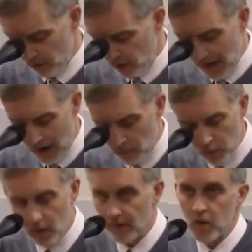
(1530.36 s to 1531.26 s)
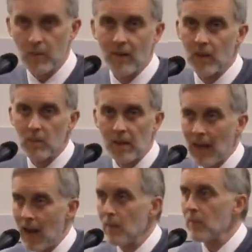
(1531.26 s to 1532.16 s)
Through the outpouring of the Spirit that
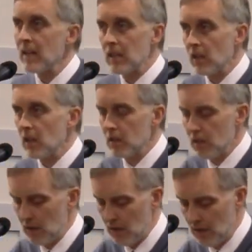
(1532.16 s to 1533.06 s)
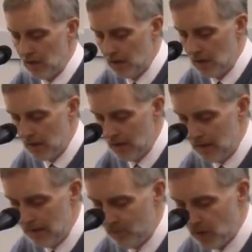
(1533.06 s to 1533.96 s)
began at Pentecost,
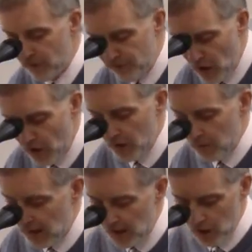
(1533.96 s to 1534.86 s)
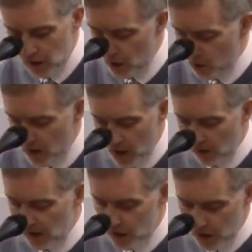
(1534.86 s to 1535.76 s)
the Father begins a new
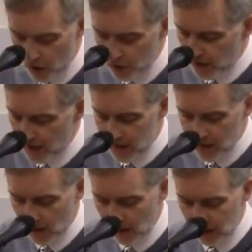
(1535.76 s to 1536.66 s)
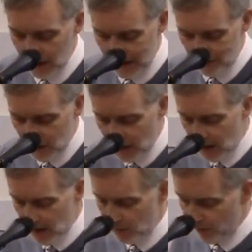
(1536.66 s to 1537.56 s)
work of exalting his Son
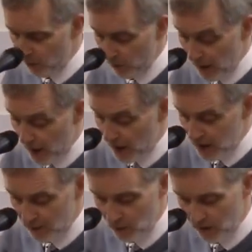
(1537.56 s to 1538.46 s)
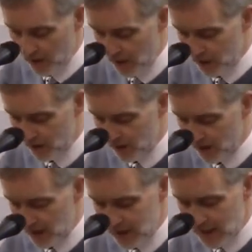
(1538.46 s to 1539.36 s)
before the eyes of all the
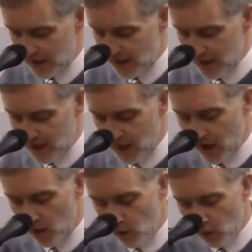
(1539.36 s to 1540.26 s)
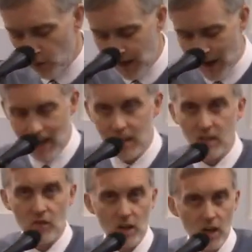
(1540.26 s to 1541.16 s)
nations. And it says in Isaiah, all the
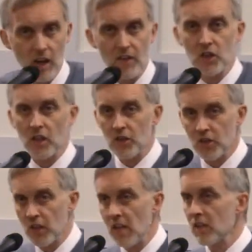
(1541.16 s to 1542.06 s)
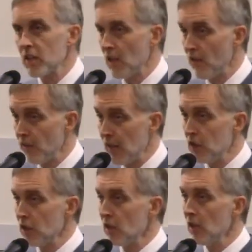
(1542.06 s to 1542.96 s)
ends of the earth shall see the
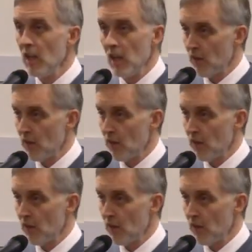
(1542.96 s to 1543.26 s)
salvation